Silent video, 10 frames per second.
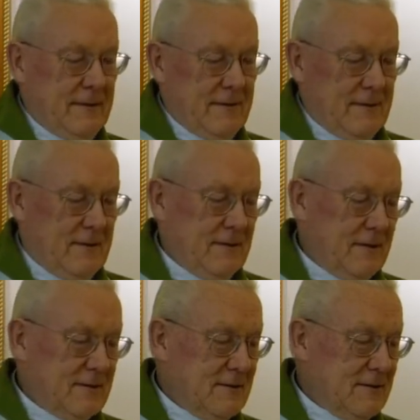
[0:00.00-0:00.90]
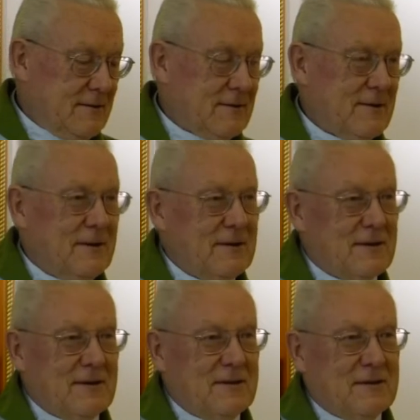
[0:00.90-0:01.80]
So yes, it
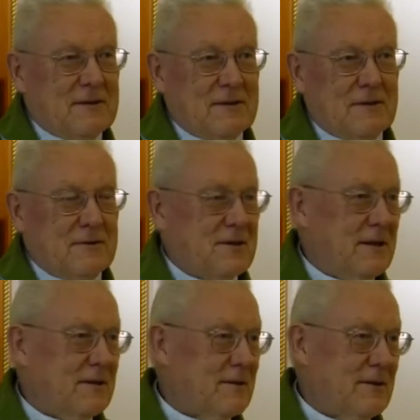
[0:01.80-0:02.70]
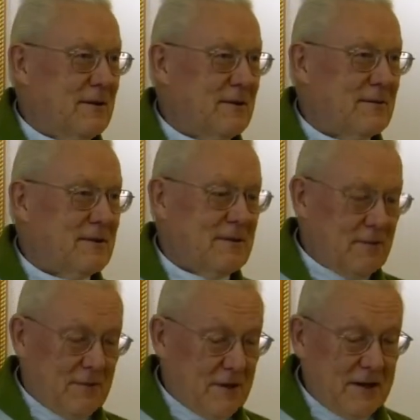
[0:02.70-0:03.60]
hurts, and
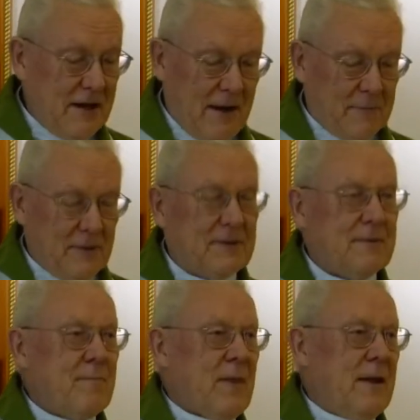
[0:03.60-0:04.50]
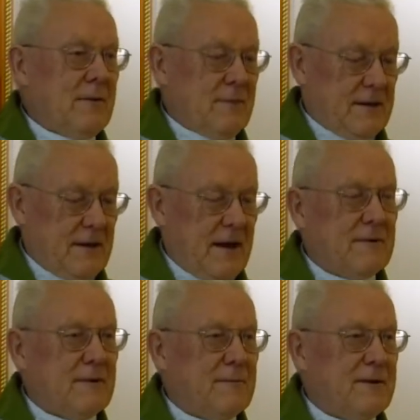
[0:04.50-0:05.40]
it already happened. But
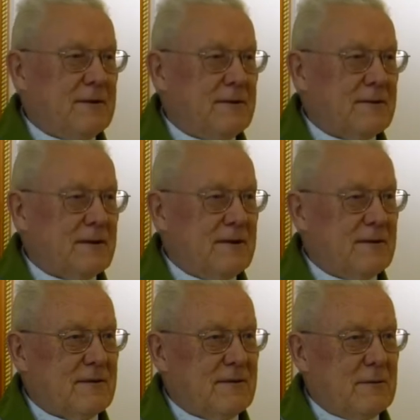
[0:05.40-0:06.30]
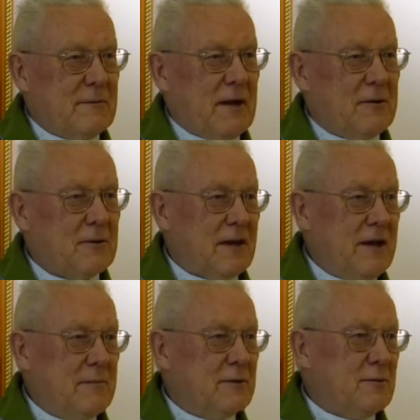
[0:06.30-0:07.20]
then when we are not
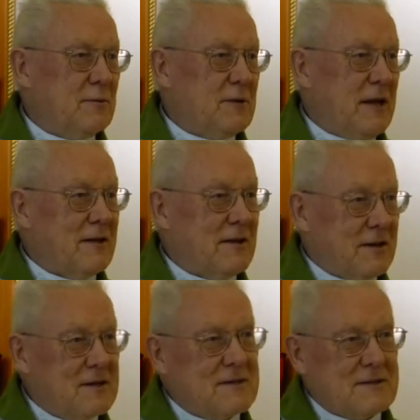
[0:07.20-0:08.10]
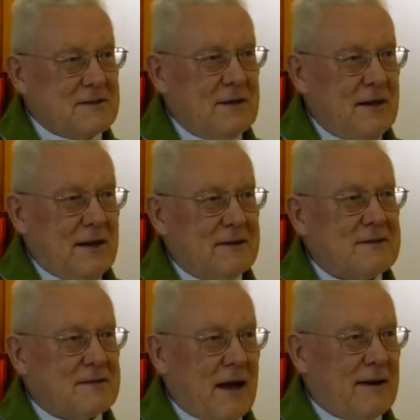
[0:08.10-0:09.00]
able to take risks and
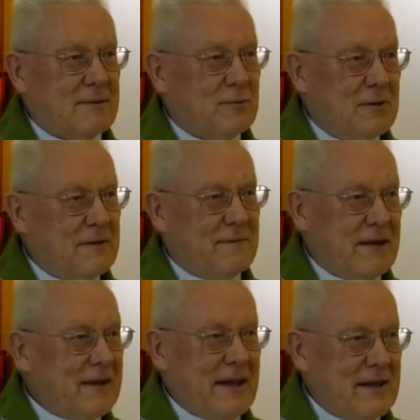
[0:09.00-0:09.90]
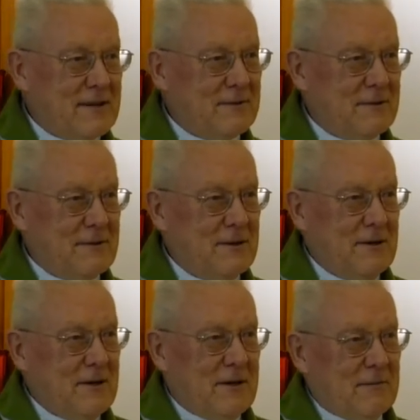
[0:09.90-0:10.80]
start to live again,
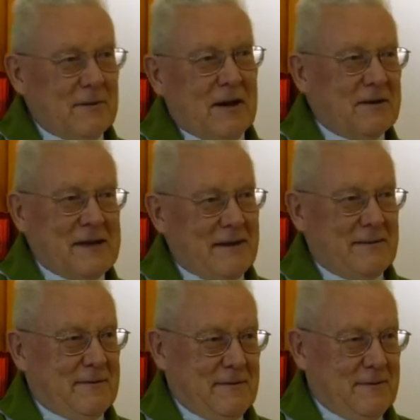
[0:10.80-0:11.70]
we are dead.